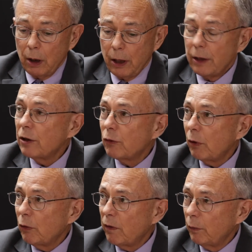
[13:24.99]

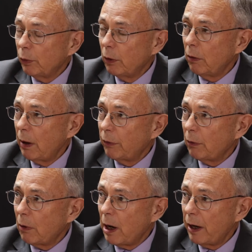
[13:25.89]
industry-driven program
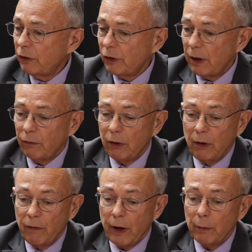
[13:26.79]
through ISF to
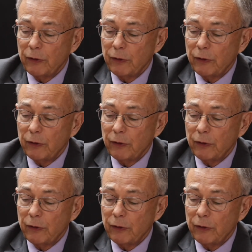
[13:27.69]
develop